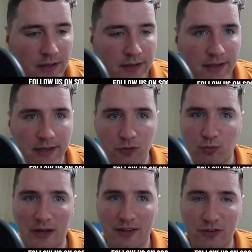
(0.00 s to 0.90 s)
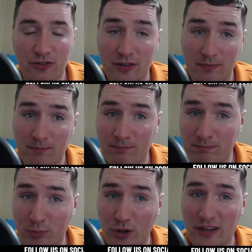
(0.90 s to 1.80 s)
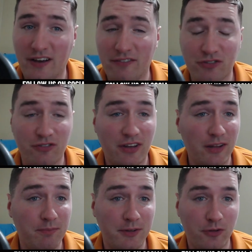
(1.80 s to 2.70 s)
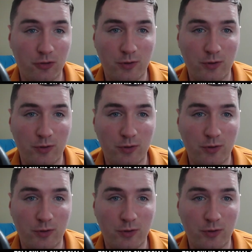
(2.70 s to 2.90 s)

As well as some playoff developments.